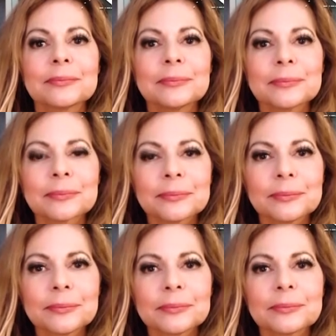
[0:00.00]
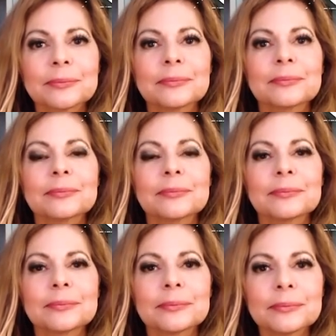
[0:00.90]

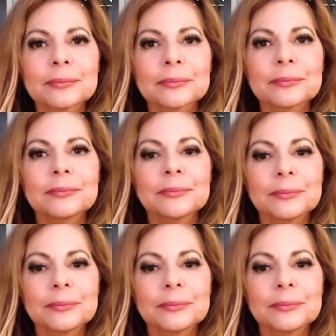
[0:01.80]
No words are spoken by the person on screen.